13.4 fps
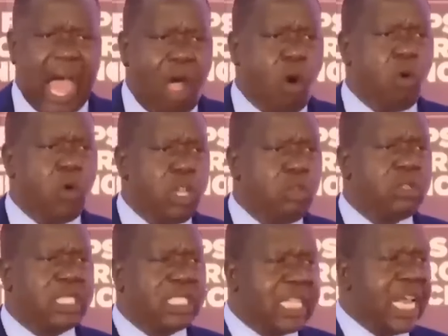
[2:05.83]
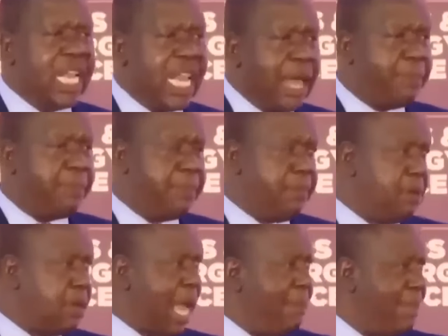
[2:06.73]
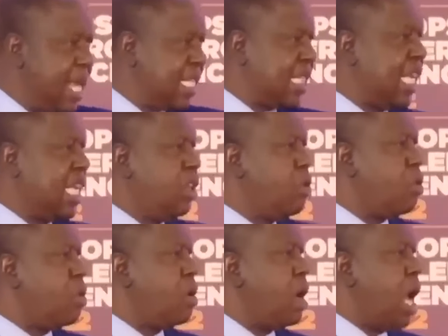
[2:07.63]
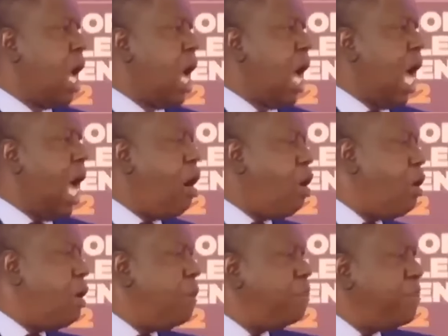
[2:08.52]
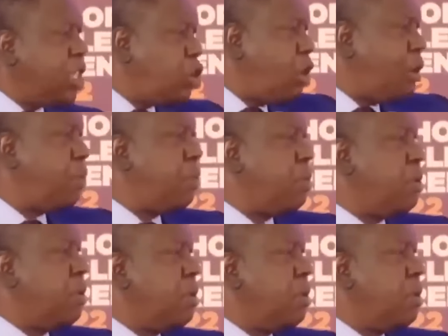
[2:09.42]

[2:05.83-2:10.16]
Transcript: How will you stand up? I'm asking you. How, Bishop,